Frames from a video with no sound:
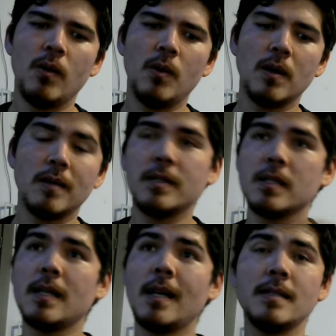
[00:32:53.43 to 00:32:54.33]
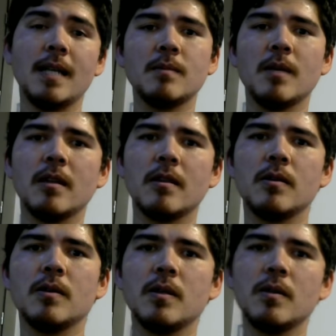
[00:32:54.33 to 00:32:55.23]
or just contact me
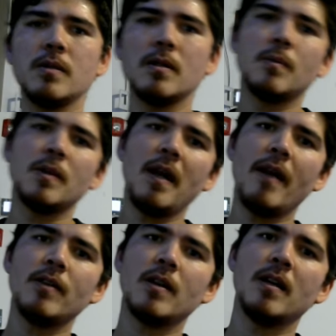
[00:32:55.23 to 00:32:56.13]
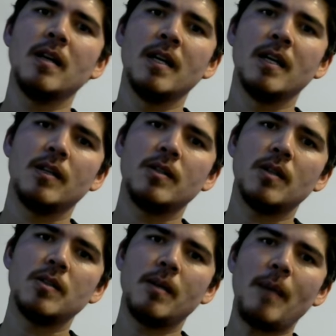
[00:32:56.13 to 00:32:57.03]
through YouTube when you have your
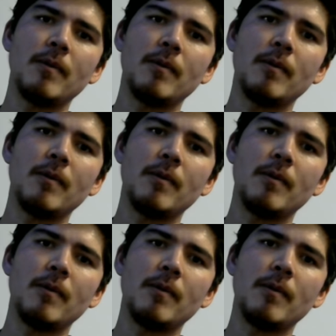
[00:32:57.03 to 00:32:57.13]
dojo up.